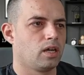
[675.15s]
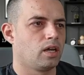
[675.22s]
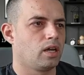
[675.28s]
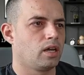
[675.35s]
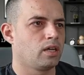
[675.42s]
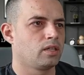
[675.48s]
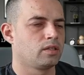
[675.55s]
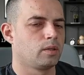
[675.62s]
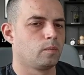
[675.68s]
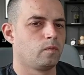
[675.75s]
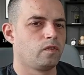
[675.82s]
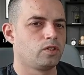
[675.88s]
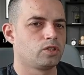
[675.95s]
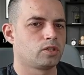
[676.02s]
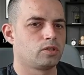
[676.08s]
And the
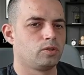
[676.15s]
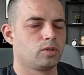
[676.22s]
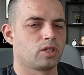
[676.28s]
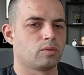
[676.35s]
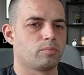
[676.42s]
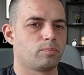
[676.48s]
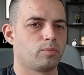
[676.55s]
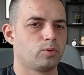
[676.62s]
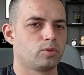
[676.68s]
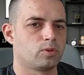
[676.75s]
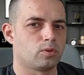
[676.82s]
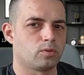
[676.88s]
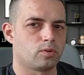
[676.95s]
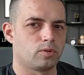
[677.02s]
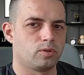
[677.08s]
widget you can put
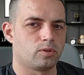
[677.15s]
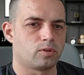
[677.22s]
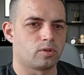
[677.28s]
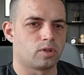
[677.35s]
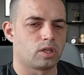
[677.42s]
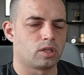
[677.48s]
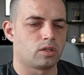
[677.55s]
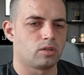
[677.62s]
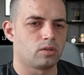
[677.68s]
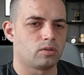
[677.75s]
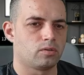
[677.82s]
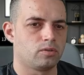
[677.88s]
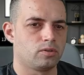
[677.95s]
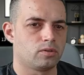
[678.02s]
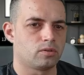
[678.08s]
on
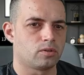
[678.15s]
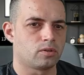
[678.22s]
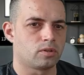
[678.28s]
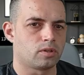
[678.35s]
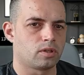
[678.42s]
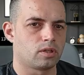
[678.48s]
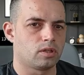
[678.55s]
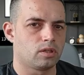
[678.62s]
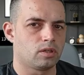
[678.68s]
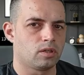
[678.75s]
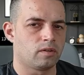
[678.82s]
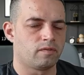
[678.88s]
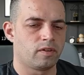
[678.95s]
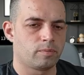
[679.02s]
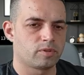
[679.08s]
your
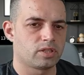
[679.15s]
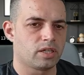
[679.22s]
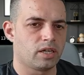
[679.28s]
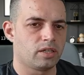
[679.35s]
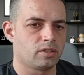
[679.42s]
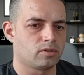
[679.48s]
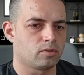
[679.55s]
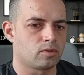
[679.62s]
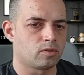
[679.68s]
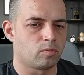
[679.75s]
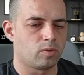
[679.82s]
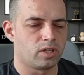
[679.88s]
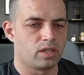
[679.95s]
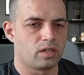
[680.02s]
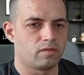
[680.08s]
website or
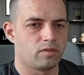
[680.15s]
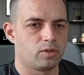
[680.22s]
whatever.